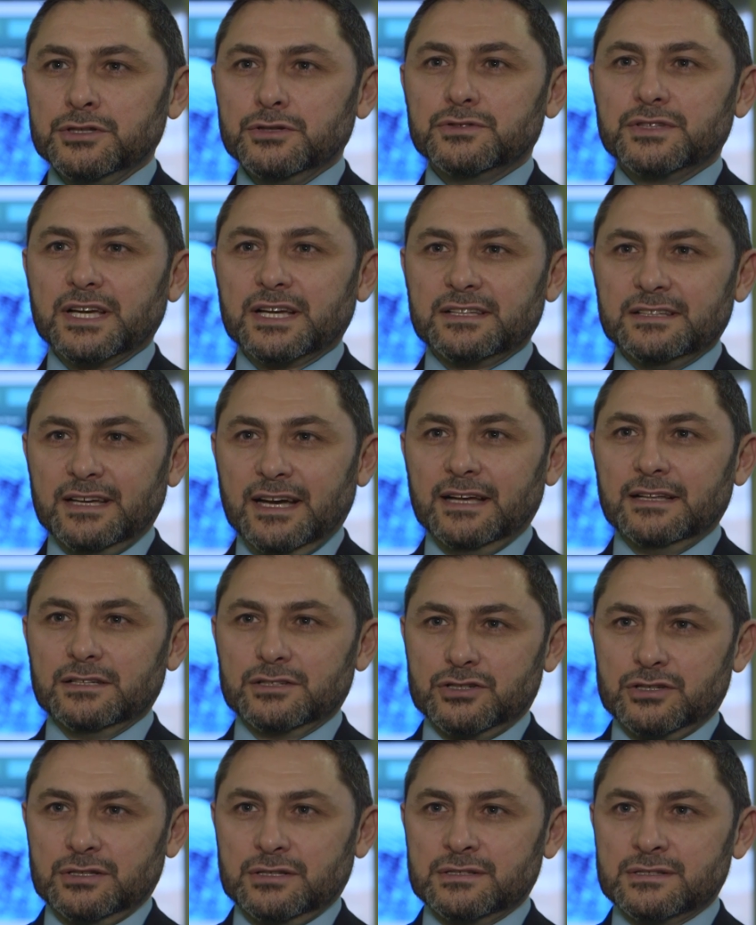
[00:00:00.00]
new
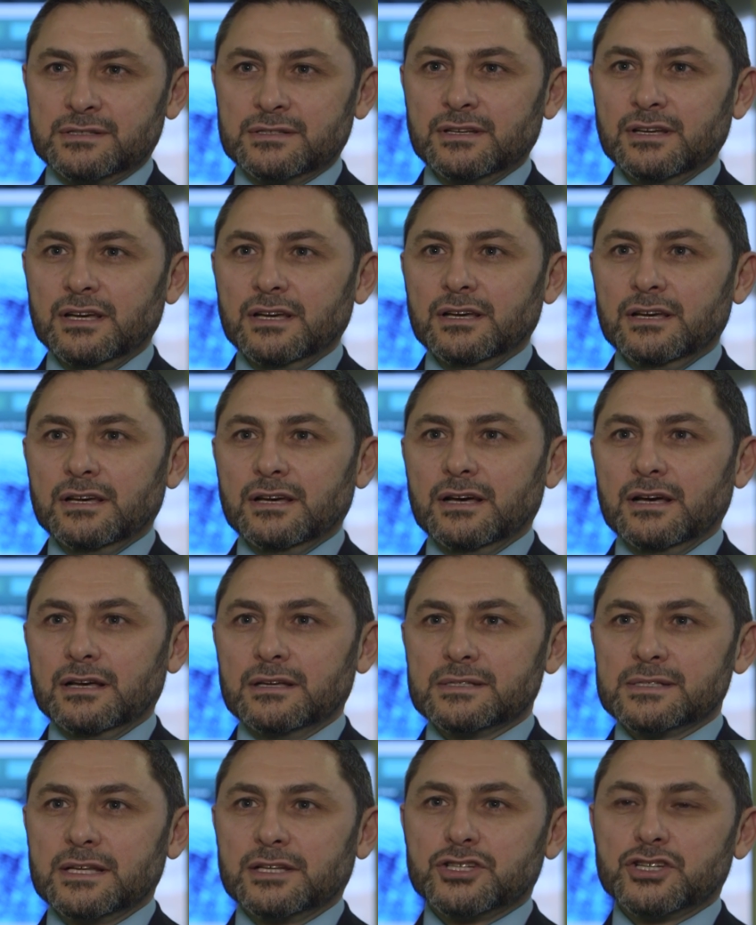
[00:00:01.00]
technologies
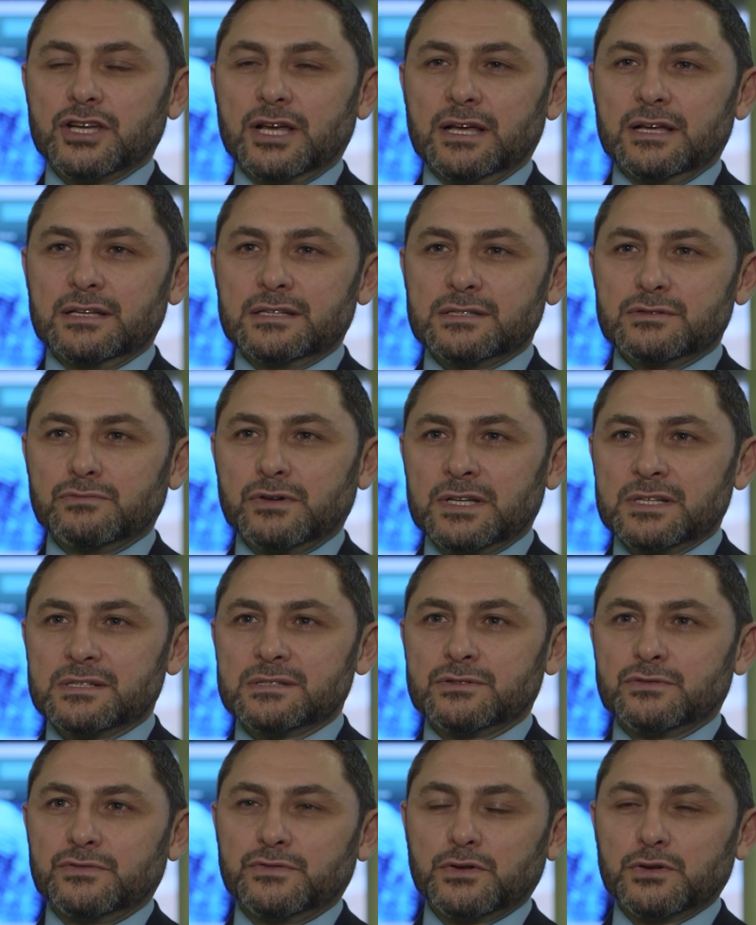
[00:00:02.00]
uh, such as what
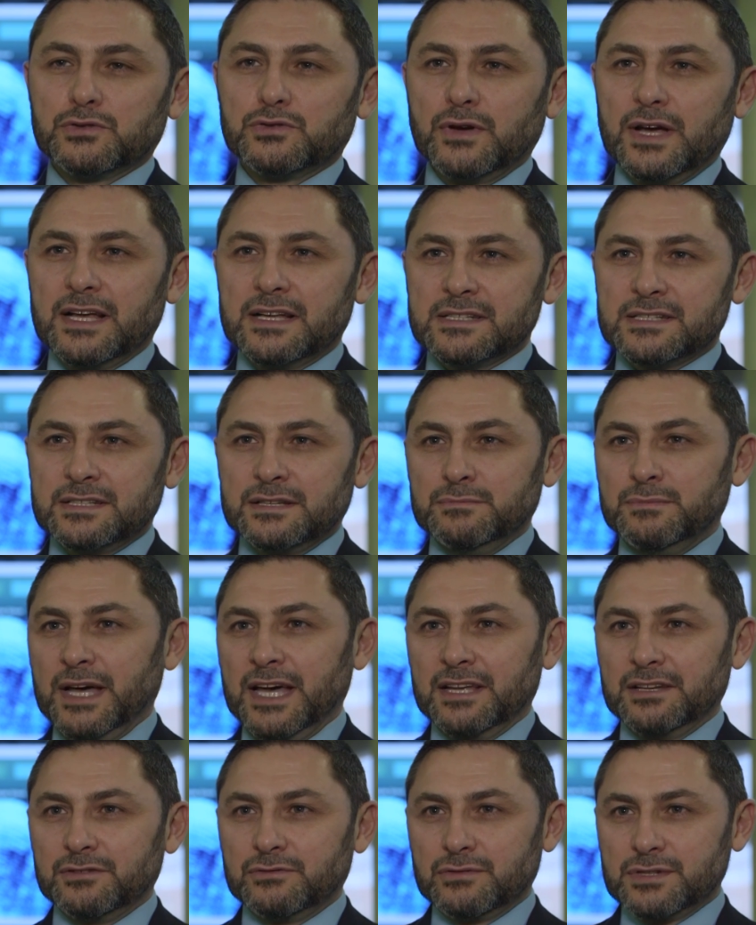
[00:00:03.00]
is referred to as
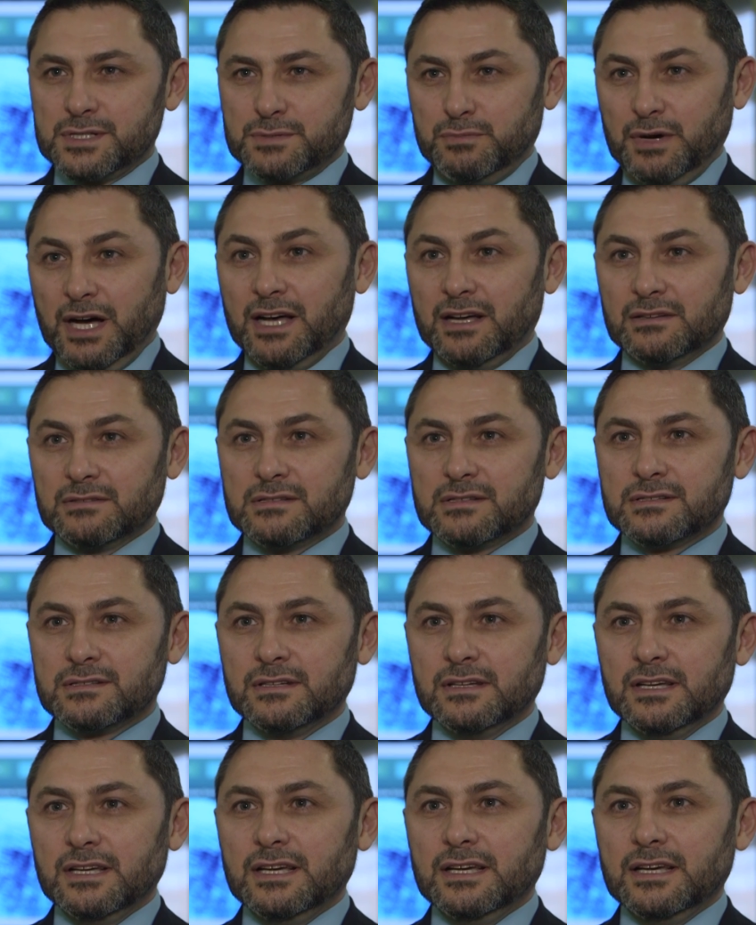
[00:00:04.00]
demand response.
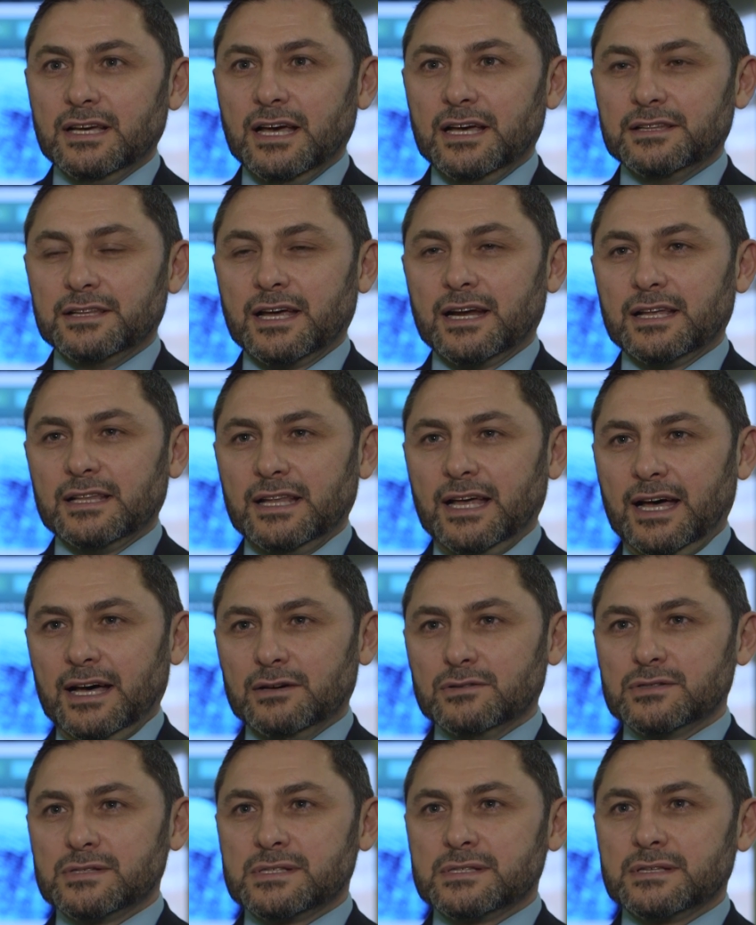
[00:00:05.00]
And that
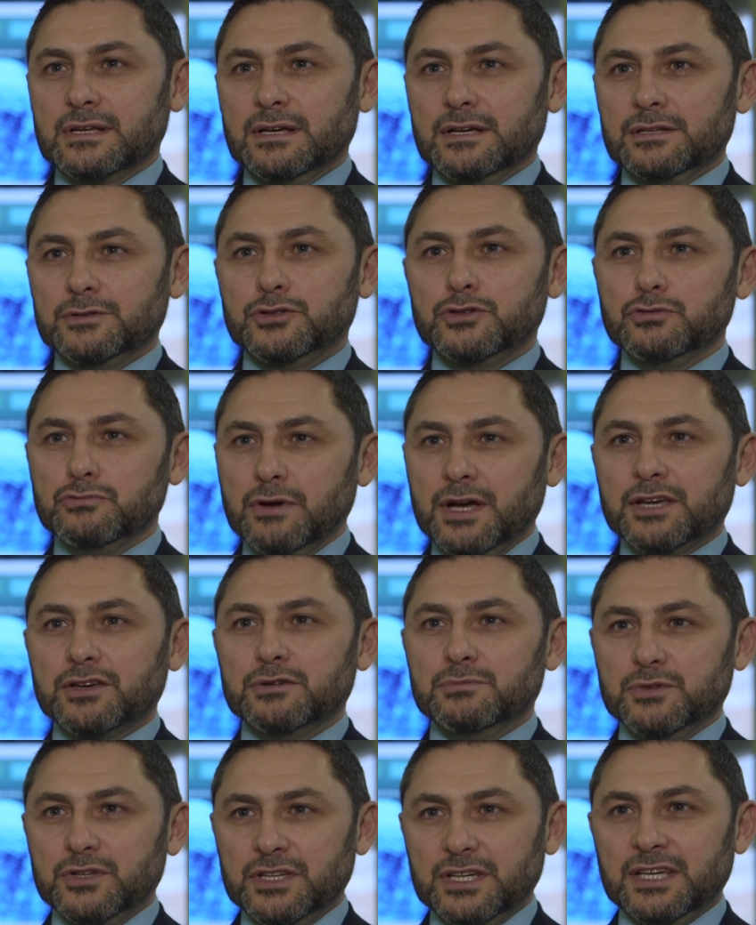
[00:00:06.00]
allows two-way
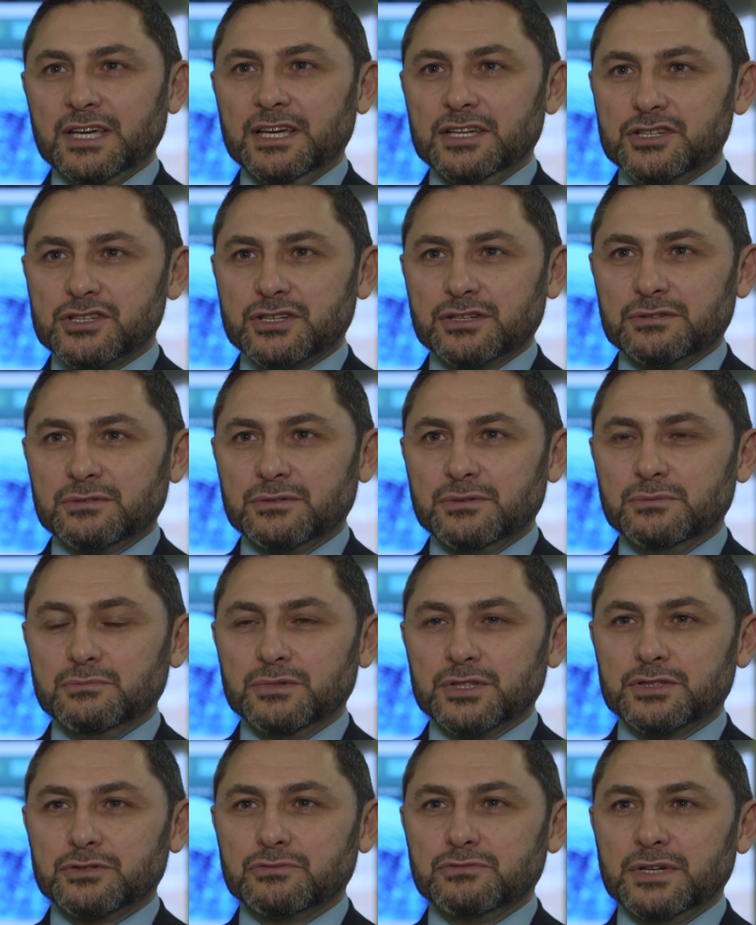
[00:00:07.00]
communication
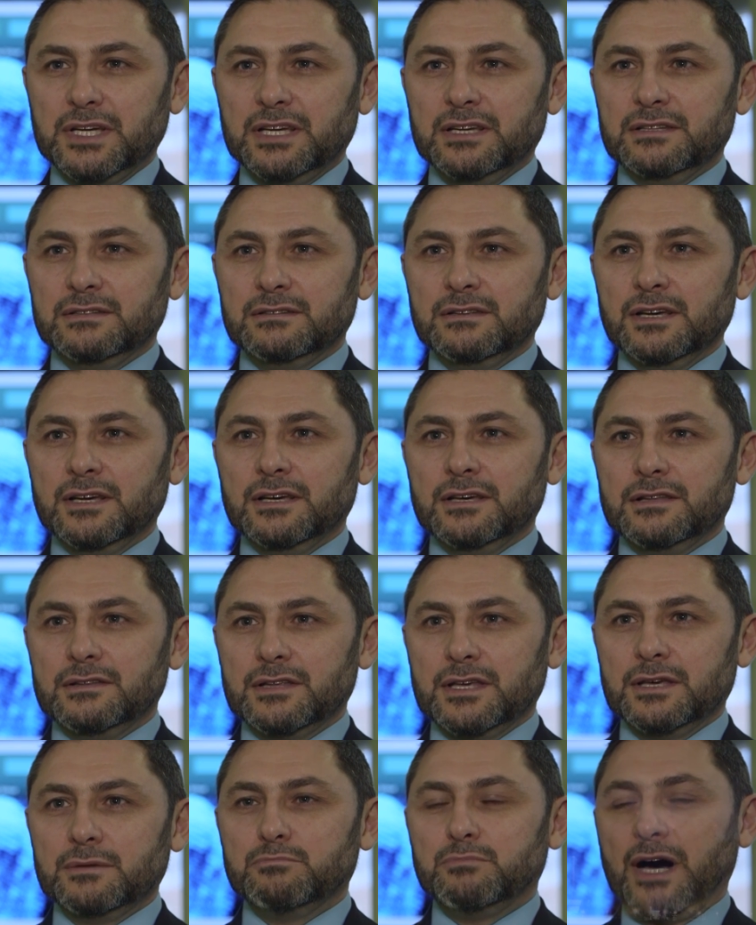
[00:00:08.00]
between the